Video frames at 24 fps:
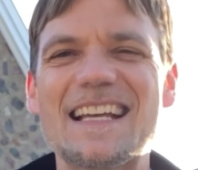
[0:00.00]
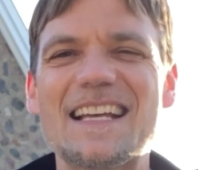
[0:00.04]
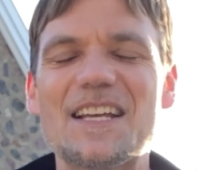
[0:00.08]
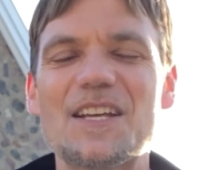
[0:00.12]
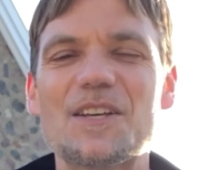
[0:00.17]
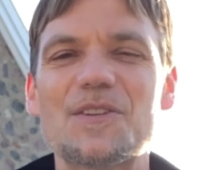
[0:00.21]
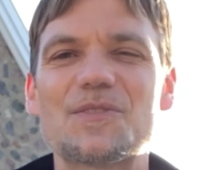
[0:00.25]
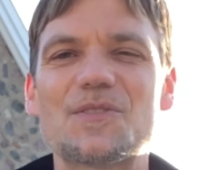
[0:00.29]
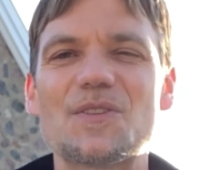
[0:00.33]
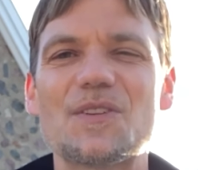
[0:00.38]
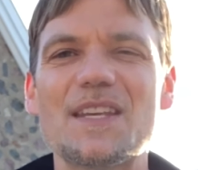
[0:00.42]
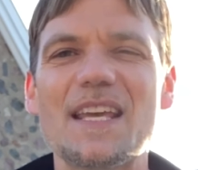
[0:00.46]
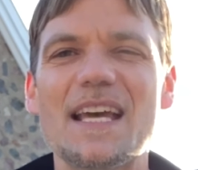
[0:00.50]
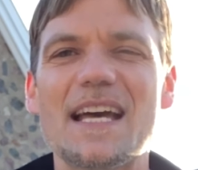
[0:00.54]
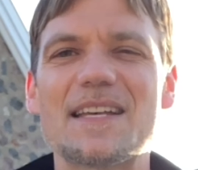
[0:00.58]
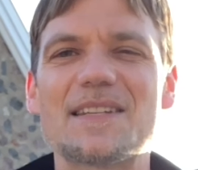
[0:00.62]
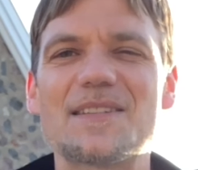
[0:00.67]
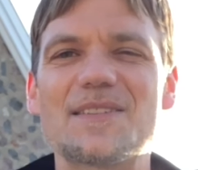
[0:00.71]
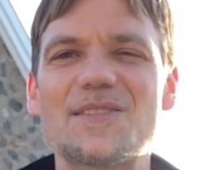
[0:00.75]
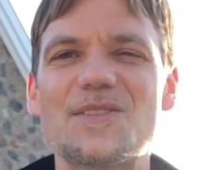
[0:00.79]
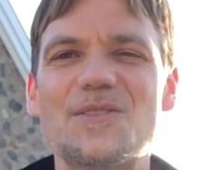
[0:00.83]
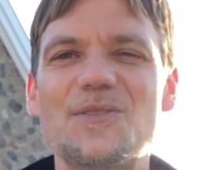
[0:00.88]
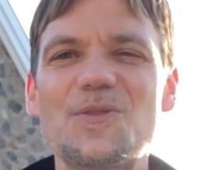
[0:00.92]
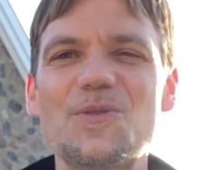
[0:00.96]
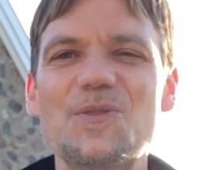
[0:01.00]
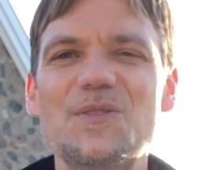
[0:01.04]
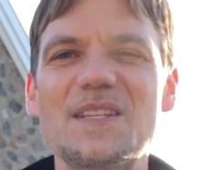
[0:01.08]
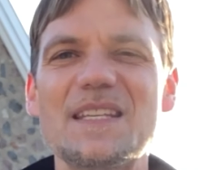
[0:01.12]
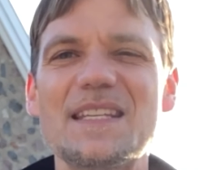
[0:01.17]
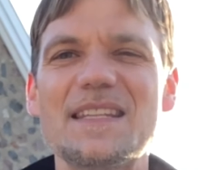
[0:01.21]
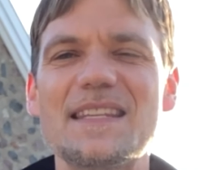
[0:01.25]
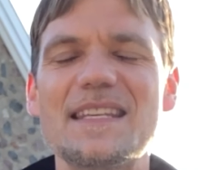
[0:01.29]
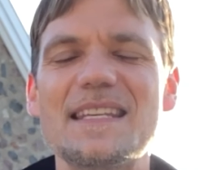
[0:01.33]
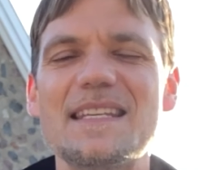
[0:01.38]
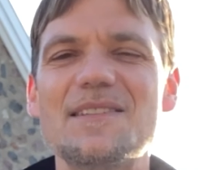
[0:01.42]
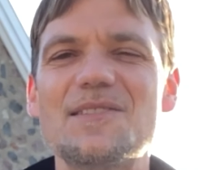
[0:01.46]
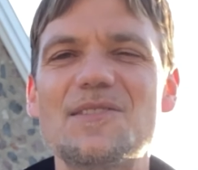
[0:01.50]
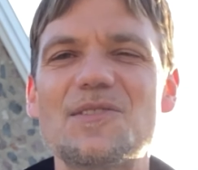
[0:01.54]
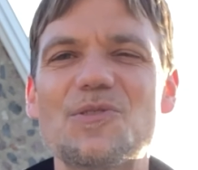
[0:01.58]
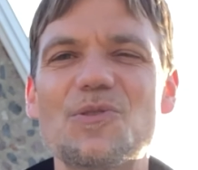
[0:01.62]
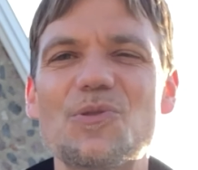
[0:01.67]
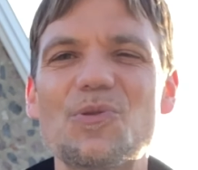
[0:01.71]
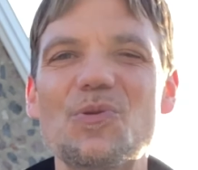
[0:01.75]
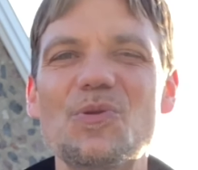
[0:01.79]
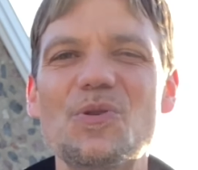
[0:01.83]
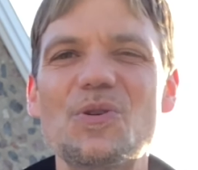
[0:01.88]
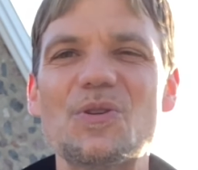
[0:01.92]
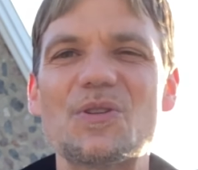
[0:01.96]
So yes, using these
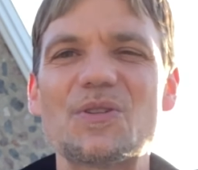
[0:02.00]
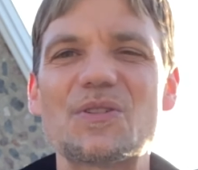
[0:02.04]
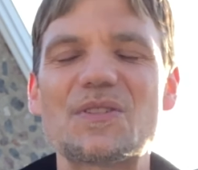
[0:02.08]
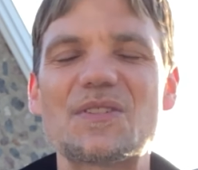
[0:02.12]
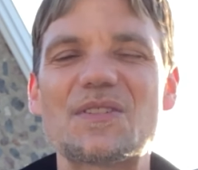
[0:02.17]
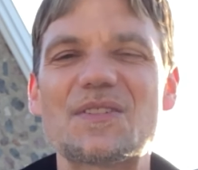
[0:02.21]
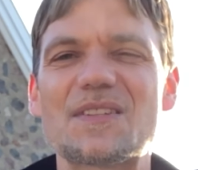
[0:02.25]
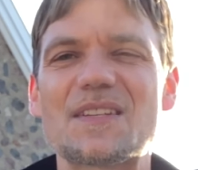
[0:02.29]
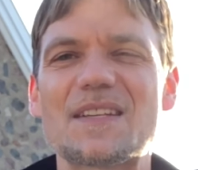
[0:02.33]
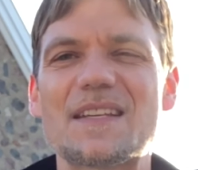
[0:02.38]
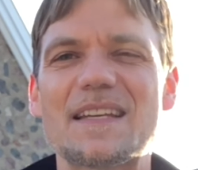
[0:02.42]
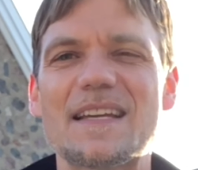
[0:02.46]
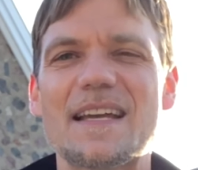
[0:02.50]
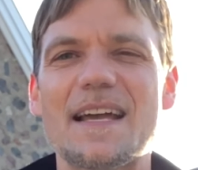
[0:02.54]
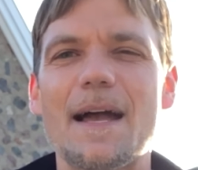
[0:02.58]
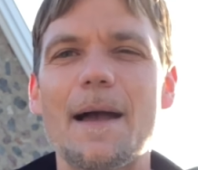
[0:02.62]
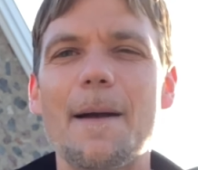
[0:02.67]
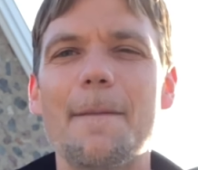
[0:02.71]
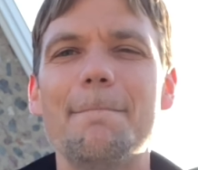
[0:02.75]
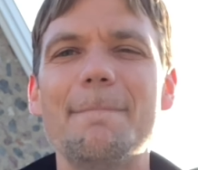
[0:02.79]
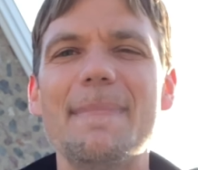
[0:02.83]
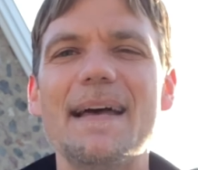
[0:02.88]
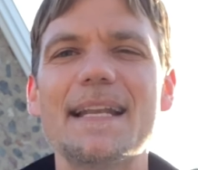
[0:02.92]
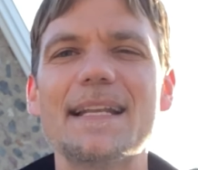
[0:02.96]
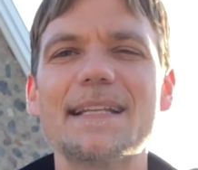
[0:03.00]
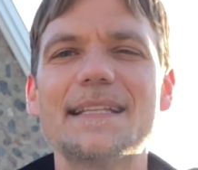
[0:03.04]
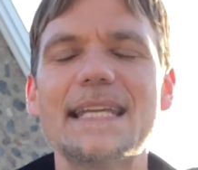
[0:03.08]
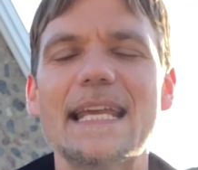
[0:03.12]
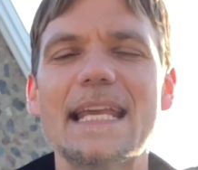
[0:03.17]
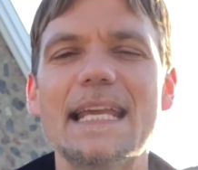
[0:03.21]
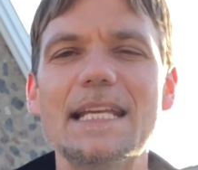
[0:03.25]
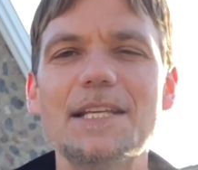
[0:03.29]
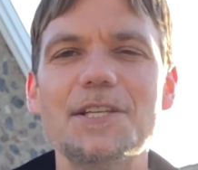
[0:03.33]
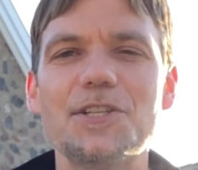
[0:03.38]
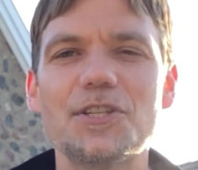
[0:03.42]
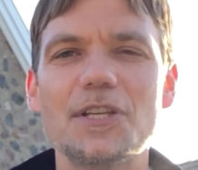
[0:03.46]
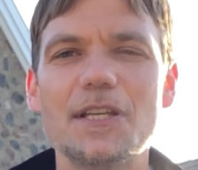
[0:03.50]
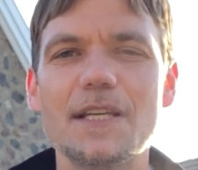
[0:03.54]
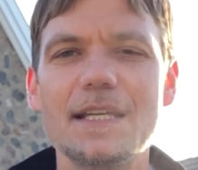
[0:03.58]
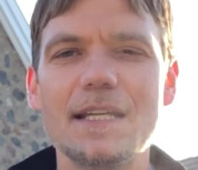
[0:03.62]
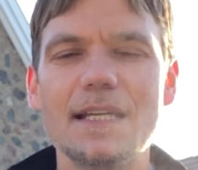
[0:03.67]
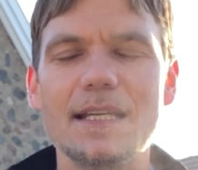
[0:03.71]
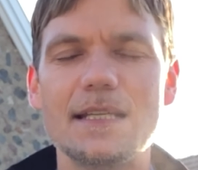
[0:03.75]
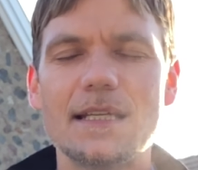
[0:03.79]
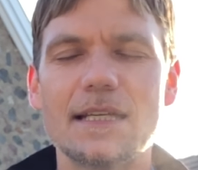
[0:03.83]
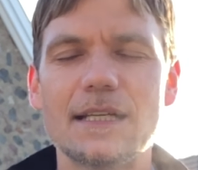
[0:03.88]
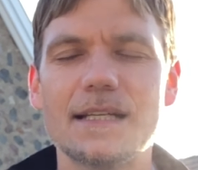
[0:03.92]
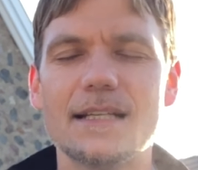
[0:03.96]
tools,
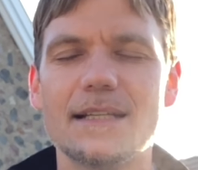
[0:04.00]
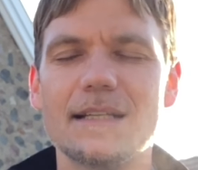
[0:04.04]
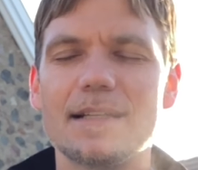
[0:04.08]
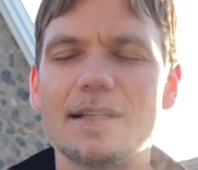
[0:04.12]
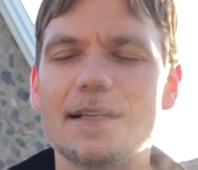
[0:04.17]
meditation